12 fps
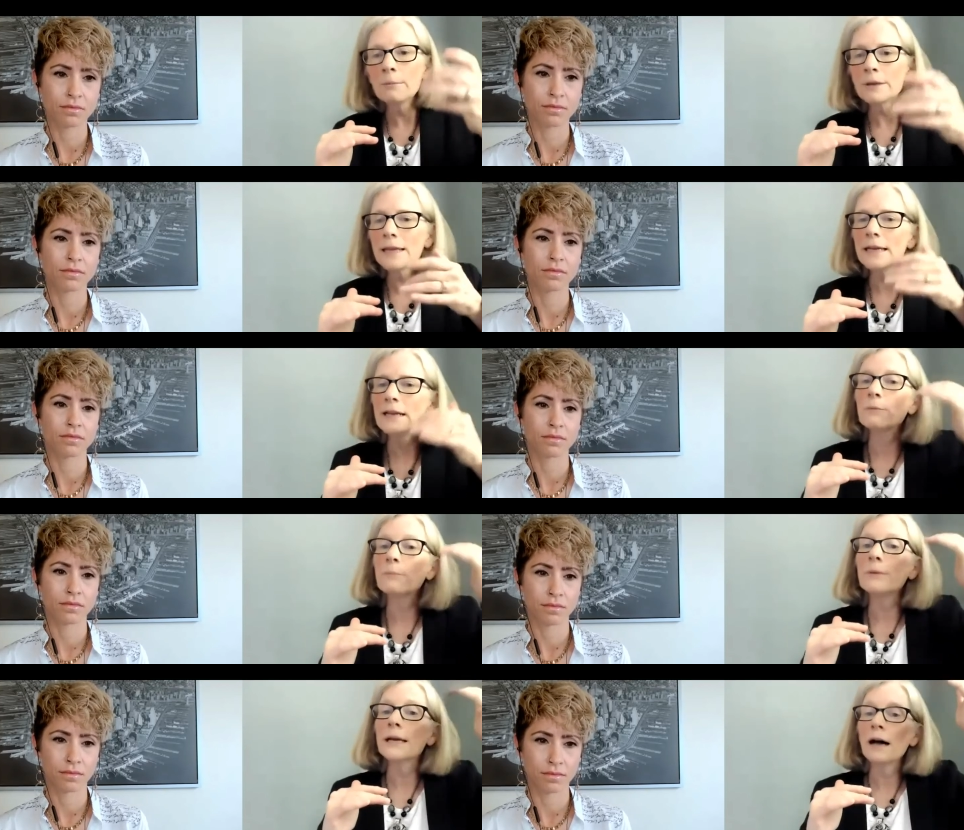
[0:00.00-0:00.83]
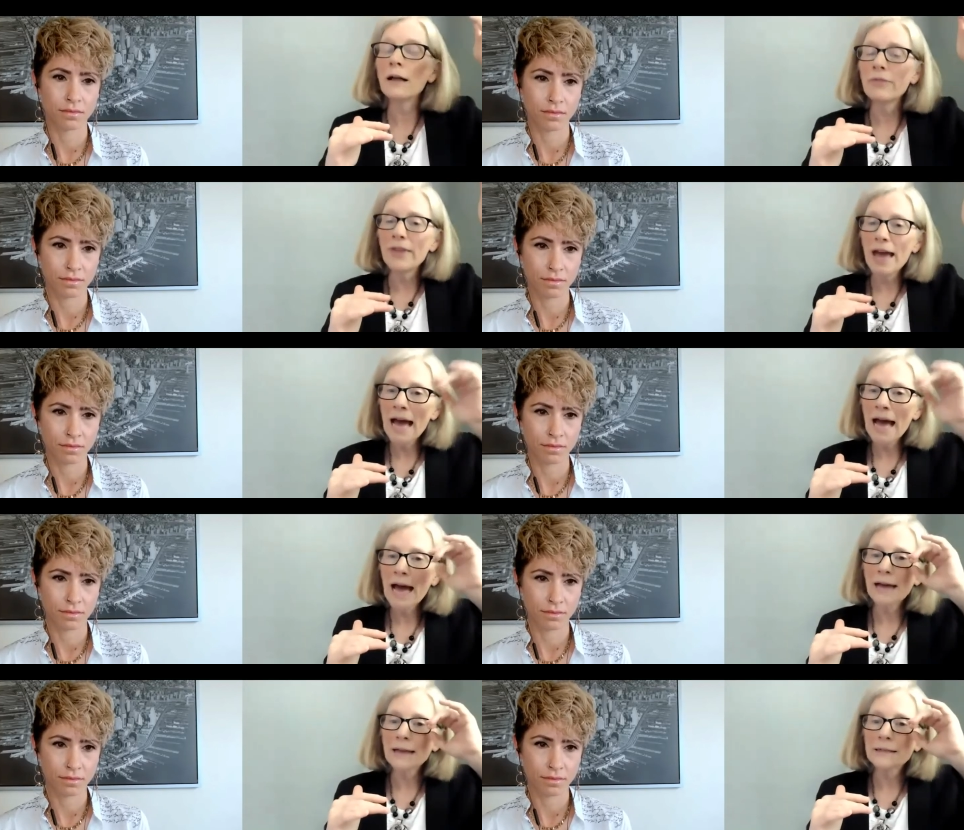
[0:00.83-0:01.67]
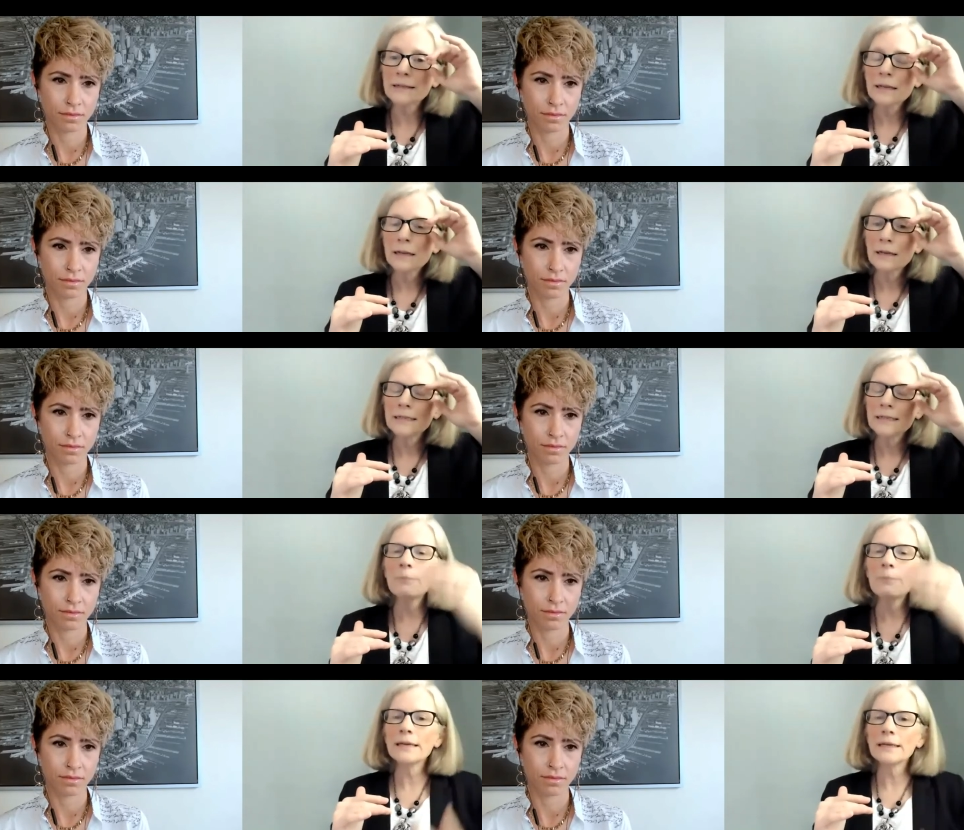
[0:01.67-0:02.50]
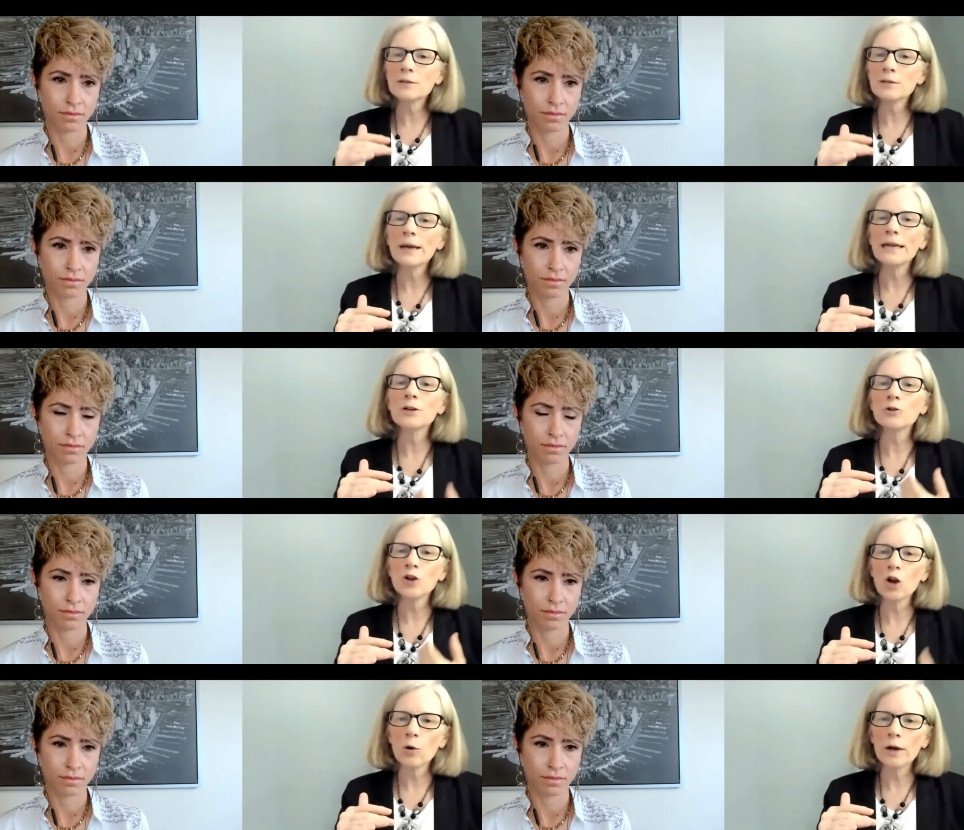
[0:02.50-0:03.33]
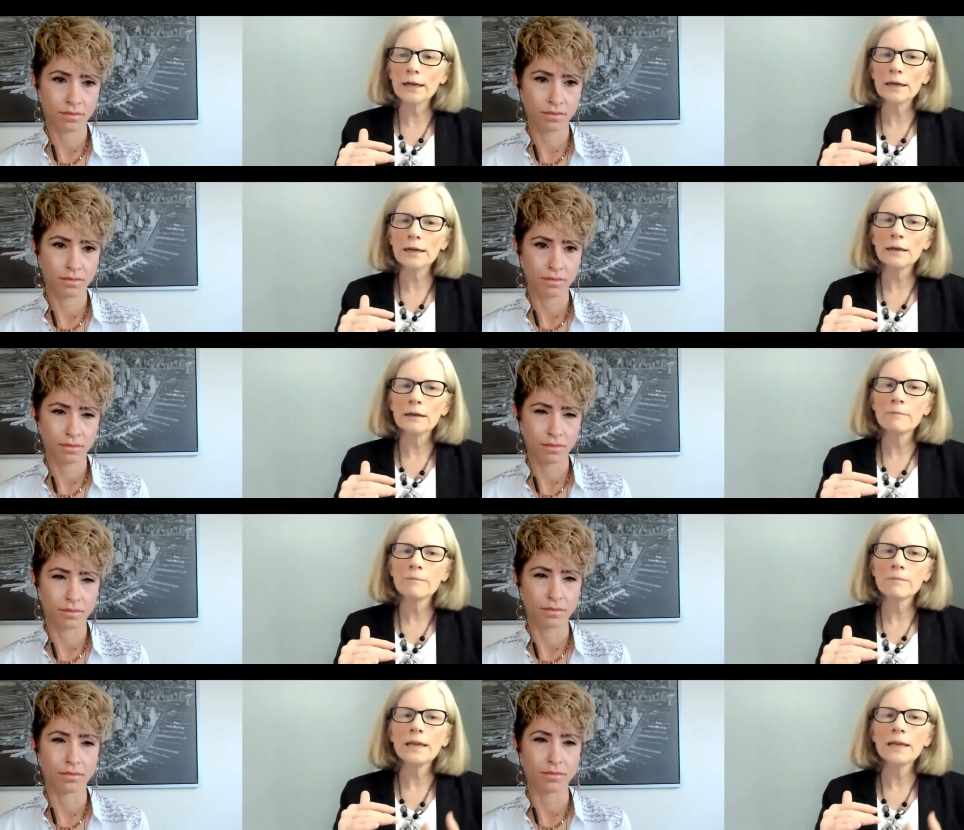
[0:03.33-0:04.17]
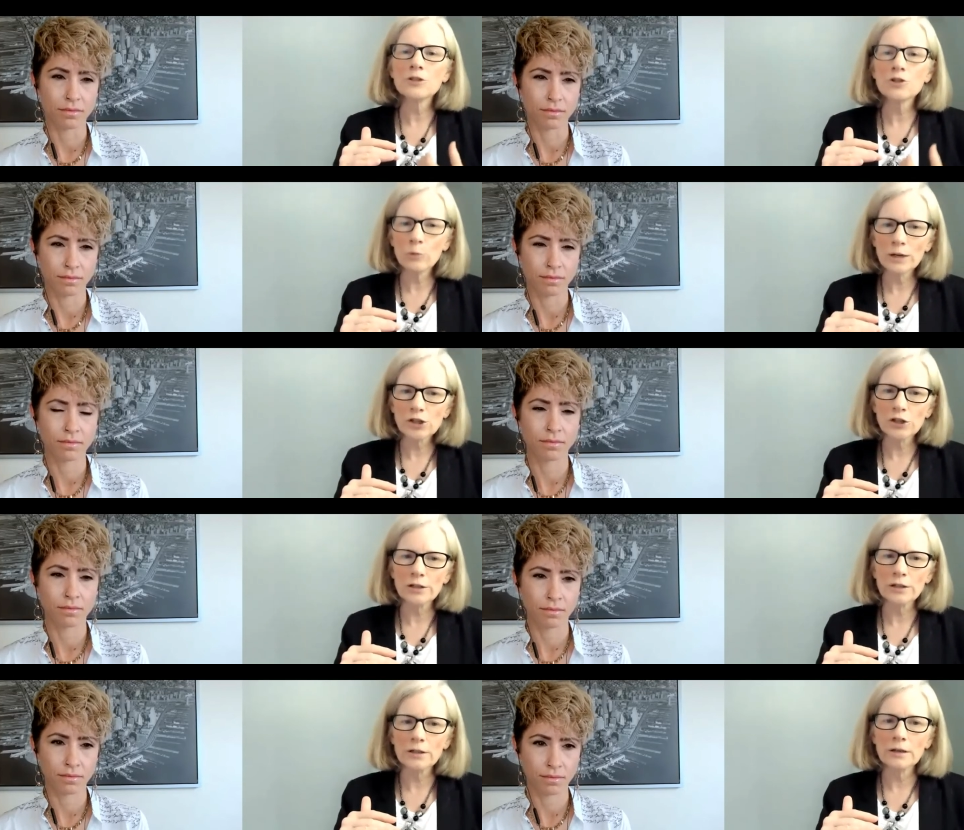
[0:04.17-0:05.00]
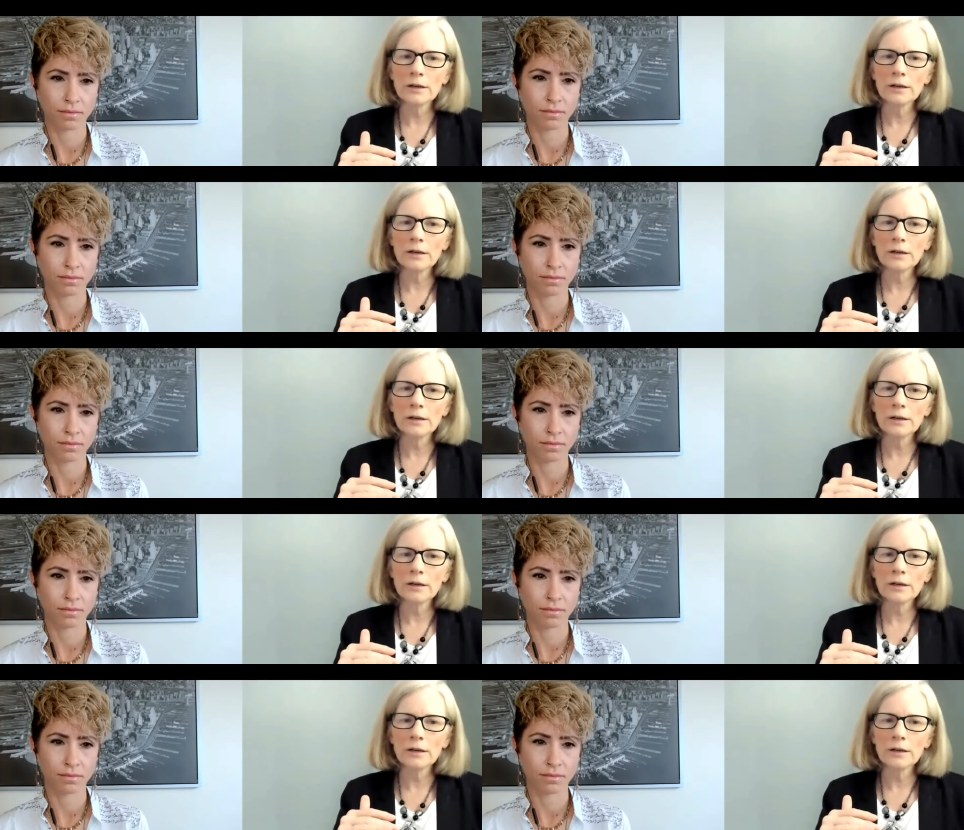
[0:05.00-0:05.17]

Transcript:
Speaker 1: But then, even beyond that, tapping into my inner knowing, mm. intuition,